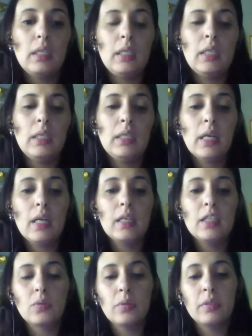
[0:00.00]
In
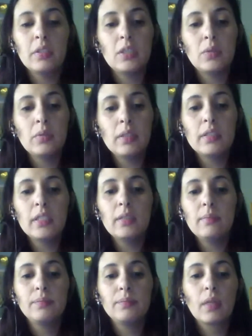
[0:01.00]
early
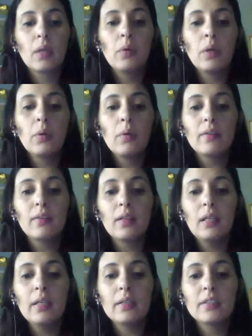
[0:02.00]
twenty-twenty, we were
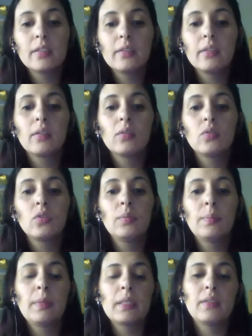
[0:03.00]
selected
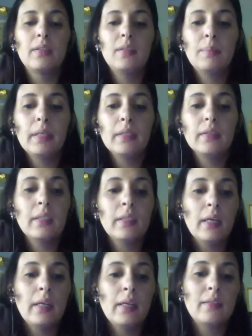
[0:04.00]
to participate in
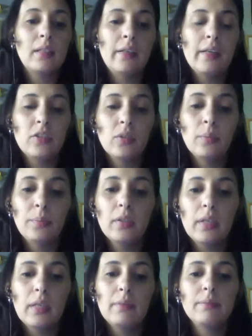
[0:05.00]
an acceleration
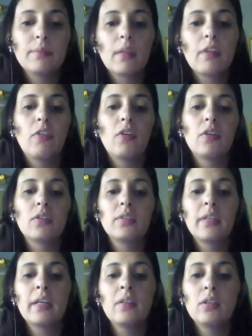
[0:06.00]
program for
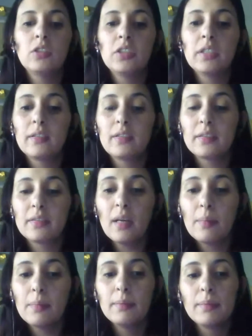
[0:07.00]
technological
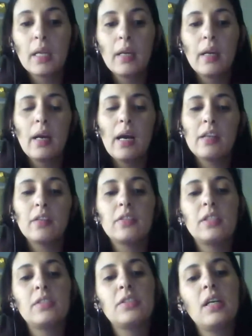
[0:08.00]
startup,
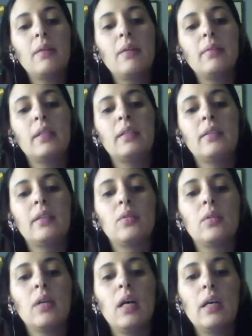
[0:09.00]
iot Trap, in the
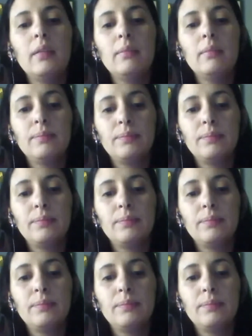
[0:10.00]
UK.